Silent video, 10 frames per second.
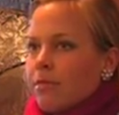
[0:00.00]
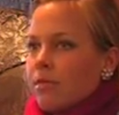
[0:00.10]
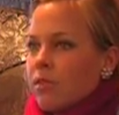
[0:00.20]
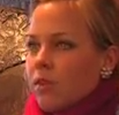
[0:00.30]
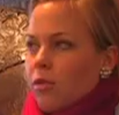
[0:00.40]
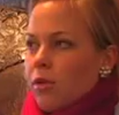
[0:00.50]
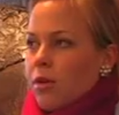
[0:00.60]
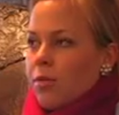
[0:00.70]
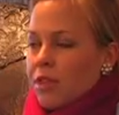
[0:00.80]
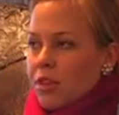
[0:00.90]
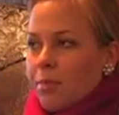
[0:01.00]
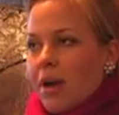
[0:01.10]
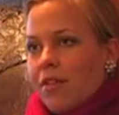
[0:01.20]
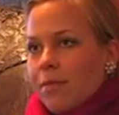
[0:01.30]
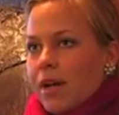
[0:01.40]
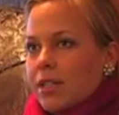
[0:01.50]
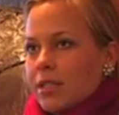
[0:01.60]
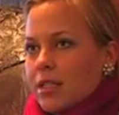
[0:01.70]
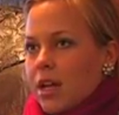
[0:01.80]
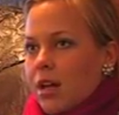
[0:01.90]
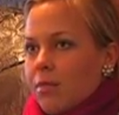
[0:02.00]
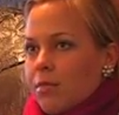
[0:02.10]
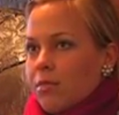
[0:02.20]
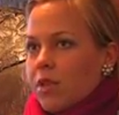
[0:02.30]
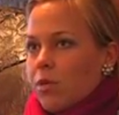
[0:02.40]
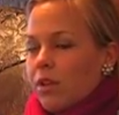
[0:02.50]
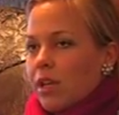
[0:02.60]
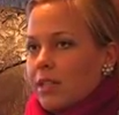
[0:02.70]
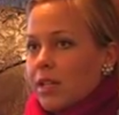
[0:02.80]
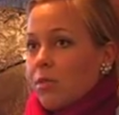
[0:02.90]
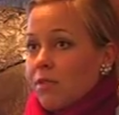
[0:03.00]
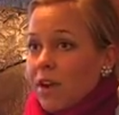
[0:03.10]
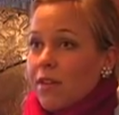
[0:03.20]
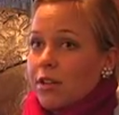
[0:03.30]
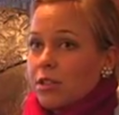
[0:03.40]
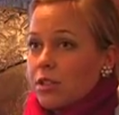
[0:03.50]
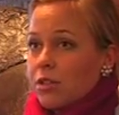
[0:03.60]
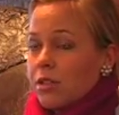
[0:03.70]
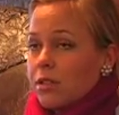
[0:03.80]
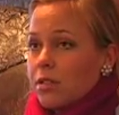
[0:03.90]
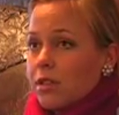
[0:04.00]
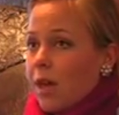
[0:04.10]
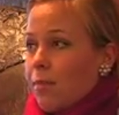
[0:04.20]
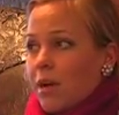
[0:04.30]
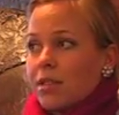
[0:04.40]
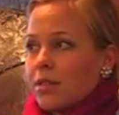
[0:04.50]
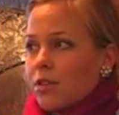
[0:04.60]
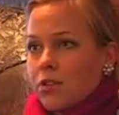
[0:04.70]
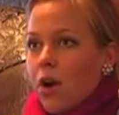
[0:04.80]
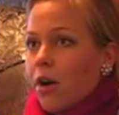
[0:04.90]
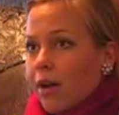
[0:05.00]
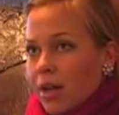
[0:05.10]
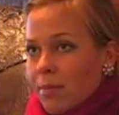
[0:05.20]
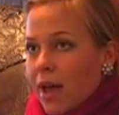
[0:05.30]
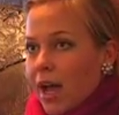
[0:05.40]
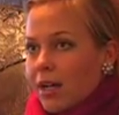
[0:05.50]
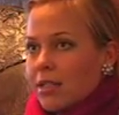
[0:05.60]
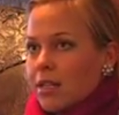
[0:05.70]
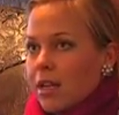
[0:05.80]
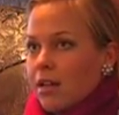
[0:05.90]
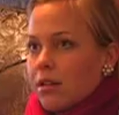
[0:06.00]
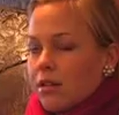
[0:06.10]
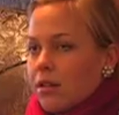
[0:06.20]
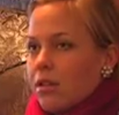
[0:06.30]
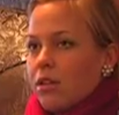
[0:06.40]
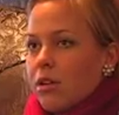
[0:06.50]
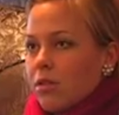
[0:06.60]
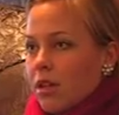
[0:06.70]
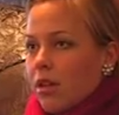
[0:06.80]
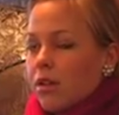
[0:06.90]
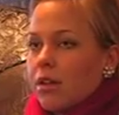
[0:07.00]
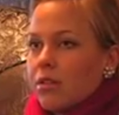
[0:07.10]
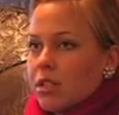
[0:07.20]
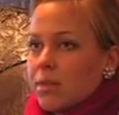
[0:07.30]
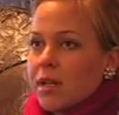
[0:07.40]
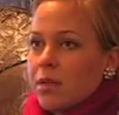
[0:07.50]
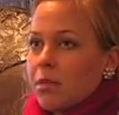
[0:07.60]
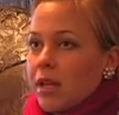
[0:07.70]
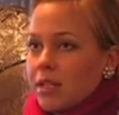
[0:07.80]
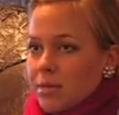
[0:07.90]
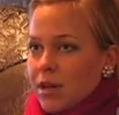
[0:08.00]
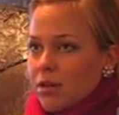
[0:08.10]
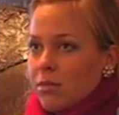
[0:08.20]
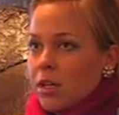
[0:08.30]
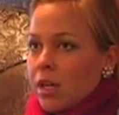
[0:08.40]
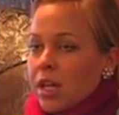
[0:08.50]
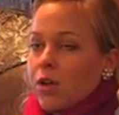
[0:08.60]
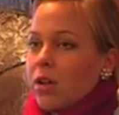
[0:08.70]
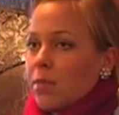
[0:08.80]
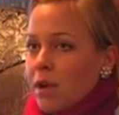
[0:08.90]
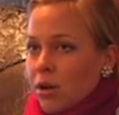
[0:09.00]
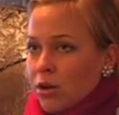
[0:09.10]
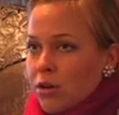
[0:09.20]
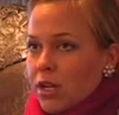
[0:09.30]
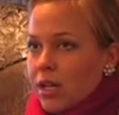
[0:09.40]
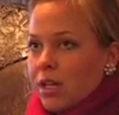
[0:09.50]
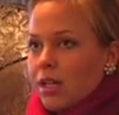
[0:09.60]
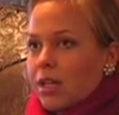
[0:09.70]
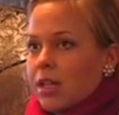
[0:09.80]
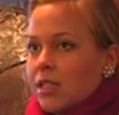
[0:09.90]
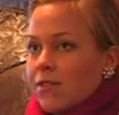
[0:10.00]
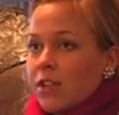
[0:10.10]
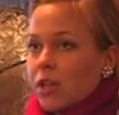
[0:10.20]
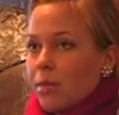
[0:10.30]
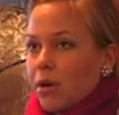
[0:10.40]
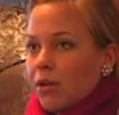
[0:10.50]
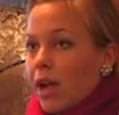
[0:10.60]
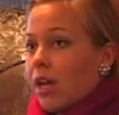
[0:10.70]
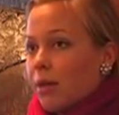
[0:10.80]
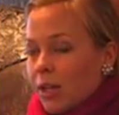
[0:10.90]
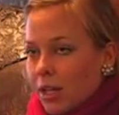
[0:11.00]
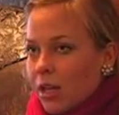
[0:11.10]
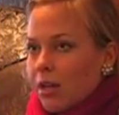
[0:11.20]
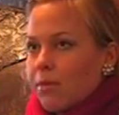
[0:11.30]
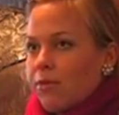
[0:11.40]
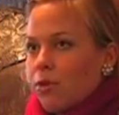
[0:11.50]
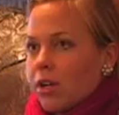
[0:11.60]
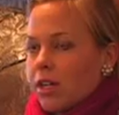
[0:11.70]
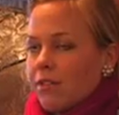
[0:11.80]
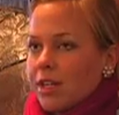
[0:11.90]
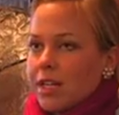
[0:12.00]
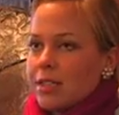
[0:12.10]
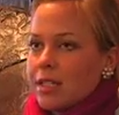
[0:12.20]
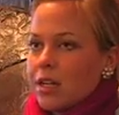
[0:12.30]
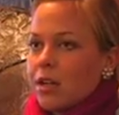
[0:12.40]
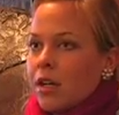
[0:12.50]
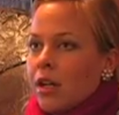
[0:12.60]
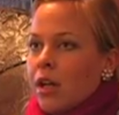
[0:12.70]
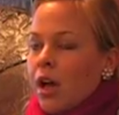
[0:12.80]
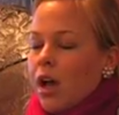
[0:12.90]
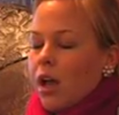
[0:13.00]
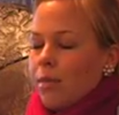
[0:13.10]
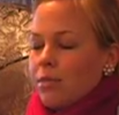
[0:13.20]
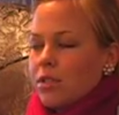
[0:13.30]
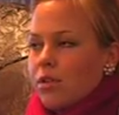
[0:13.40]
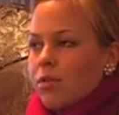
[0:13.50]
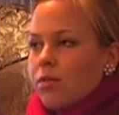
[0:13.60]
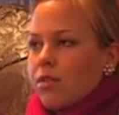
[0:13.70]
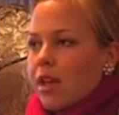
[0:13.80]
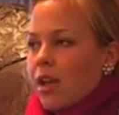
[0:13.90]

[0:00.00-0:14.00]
So with the buff bus, they realized that with 500 students, that bus is already packed, and there's been complaints about it going to Bear Creek and it gets filled up already and not before it even gets here. So